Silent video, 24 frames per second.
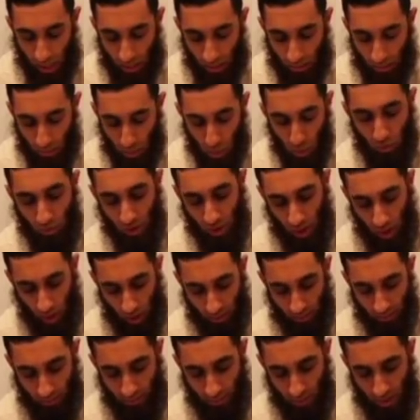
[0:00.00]
Moving
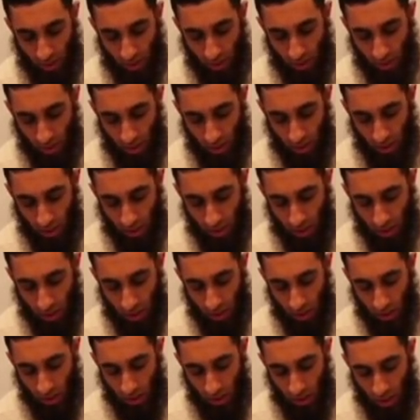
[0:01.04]
on,
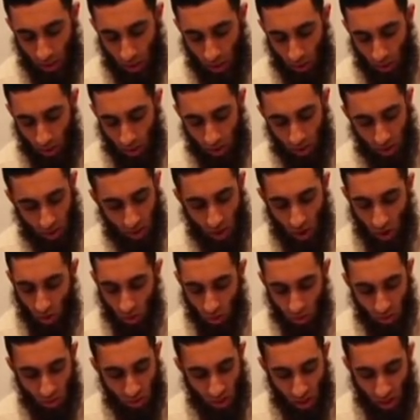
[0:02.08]
he just
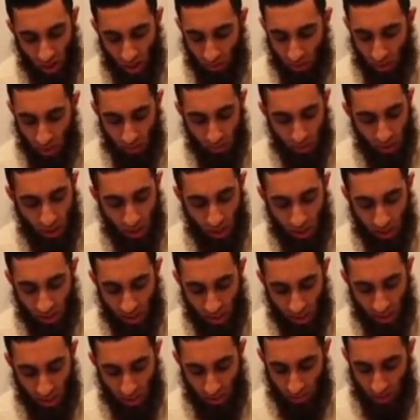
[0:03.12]
goes that Abi Abdullah
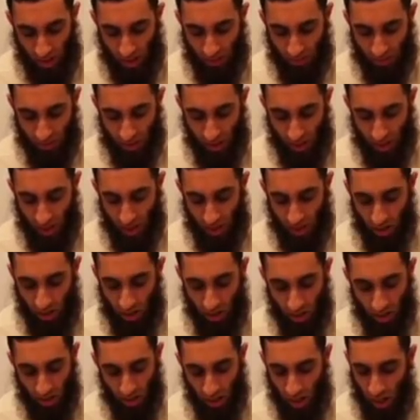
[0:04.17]
said to him after
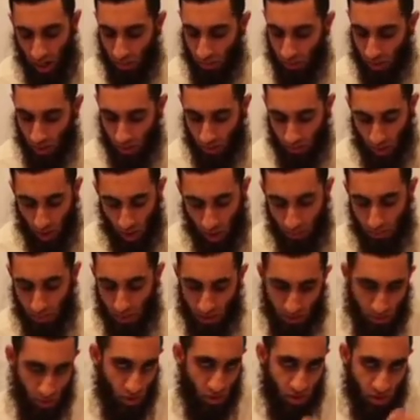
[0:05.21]
Ya Aba
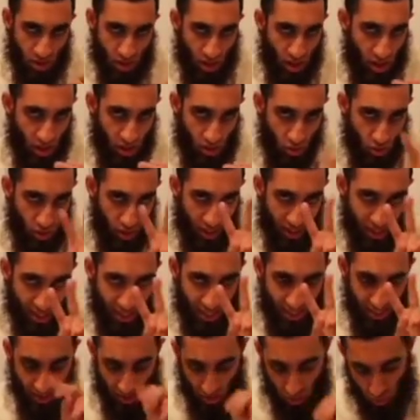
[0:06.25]
Muhammad, so he's got kunyatain,
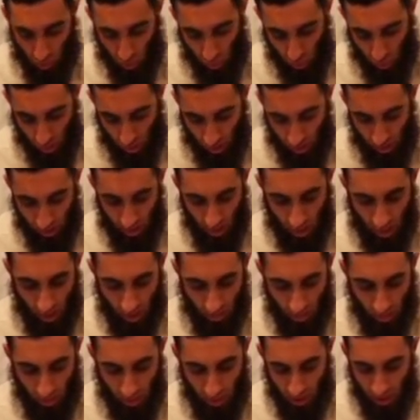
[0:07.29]
he's got two kunyas,
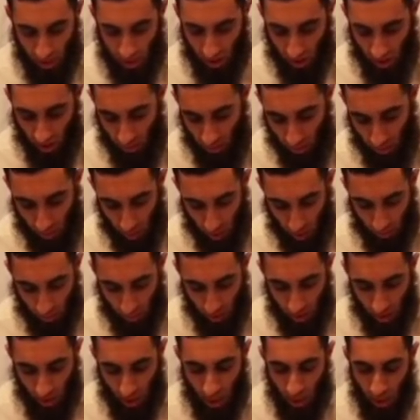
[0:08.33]
Aba Basir and Aba
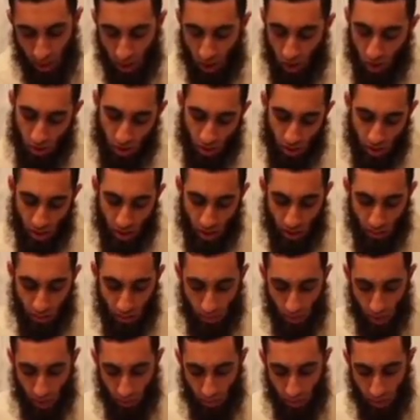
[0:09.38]
Muhammad. He goes, Aba
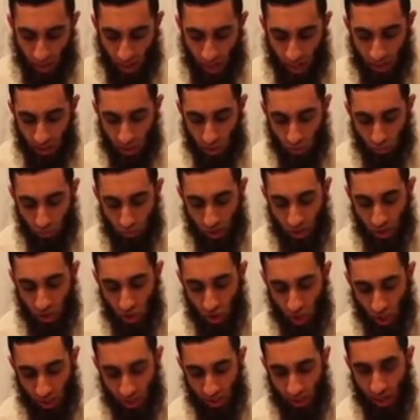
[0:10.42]
Muhammad, Antum fil
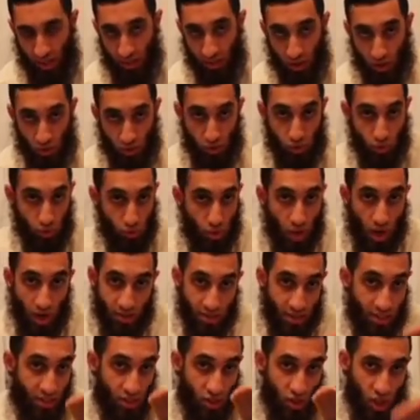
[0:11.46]
Jannah. He goes, you guys
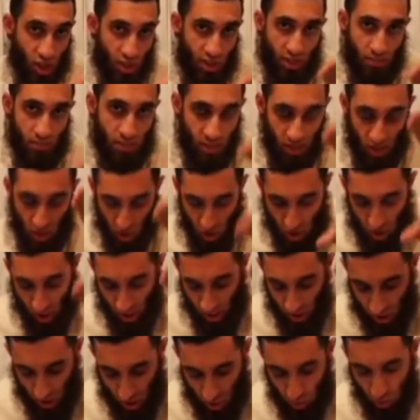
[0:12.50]
are in Jannah. I mean, the
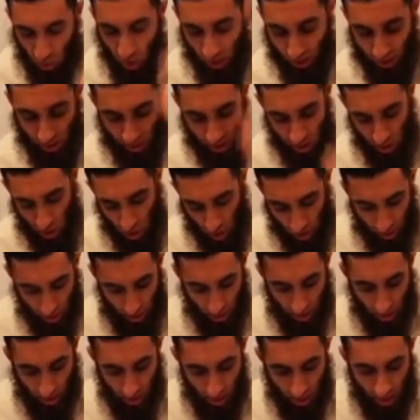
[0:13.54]
Shia, you guys are in
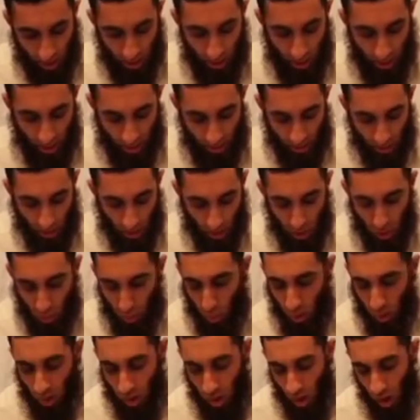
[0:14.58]
Jannah. And he goes,
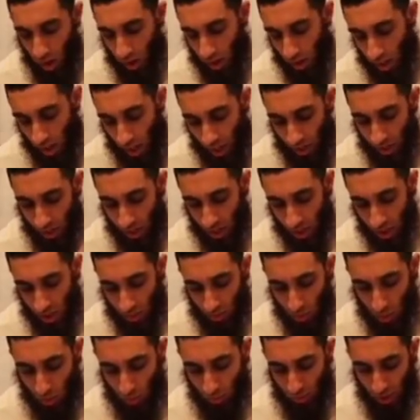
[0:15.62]
Wallahi la
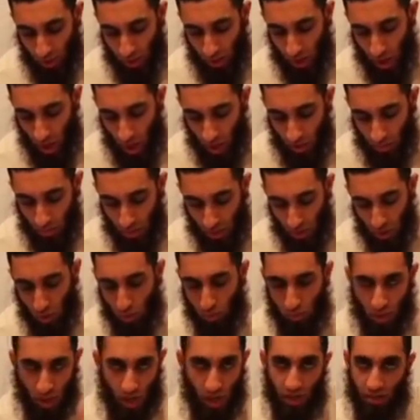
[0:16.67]
yajtama'u fil nar
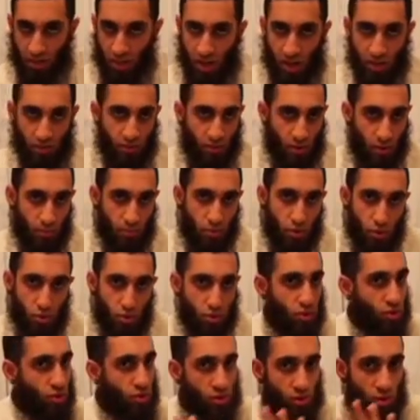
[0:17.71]
minkum thalatha. And from you,
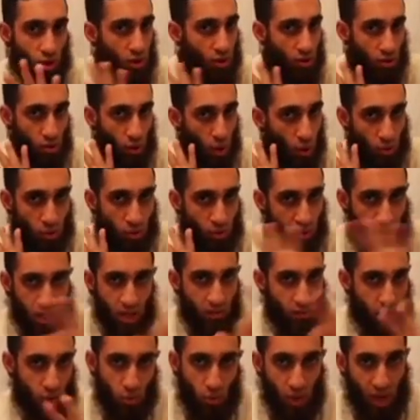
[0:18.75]
no three
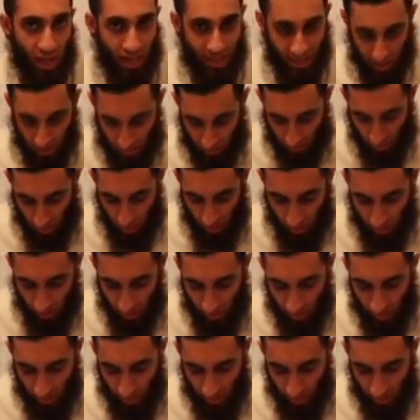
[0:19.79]
of you will enter the fire.